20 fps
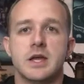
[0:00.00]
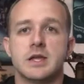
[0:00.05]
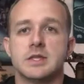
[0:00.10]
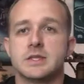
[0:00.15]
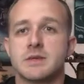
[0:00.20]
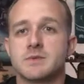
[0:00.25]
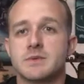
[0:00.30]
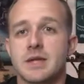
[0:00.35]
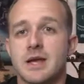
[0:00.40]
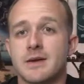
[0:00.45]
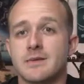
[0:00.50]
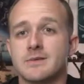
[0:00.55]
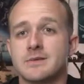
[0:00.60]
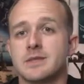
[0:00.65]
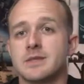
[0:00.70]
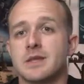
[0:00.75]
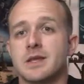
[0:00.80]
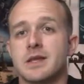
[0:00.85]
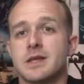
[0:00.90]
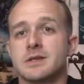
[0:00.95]
sometimes
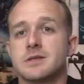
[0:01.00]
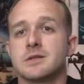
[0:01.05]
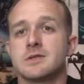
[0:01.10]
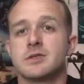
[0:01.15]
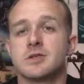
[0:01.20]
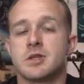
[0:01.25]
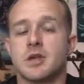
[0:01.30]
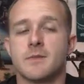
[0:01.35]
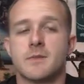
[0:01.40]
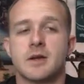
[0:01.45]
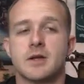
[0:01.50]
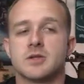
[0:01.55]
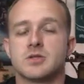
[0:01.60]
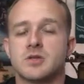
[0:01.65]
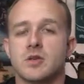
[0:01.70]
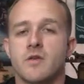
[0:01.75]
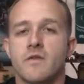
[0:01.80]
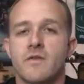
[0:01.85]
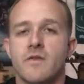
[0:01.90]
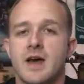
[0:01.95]
things are just coming out
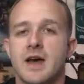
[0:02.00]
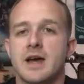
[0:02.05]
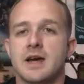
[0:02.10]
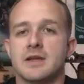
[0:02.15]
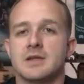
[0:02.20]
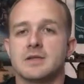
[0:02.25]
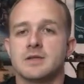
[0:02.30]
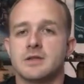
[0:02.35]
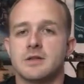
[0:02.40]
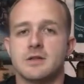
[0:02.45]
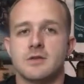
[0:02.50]
so fast